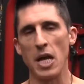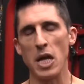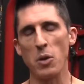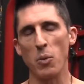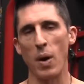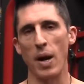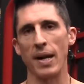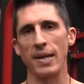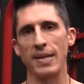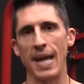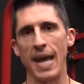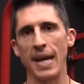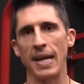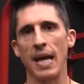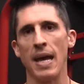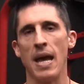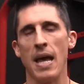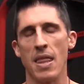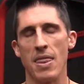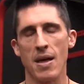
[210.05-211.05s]
You want to
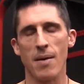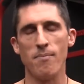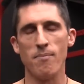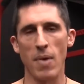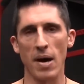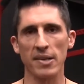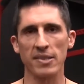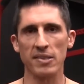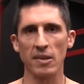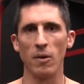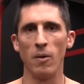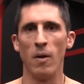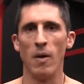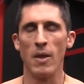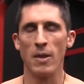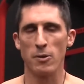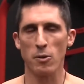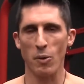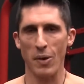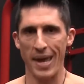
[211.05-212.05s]
take the muscle
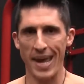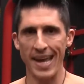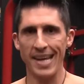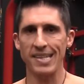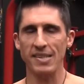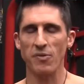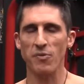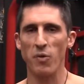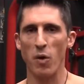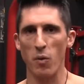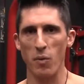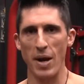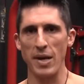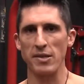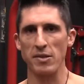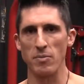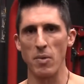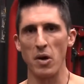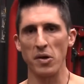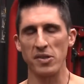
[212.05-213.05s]
through its full range
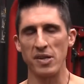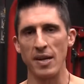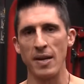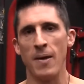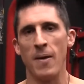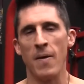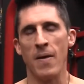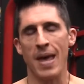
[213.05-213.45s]
of motion,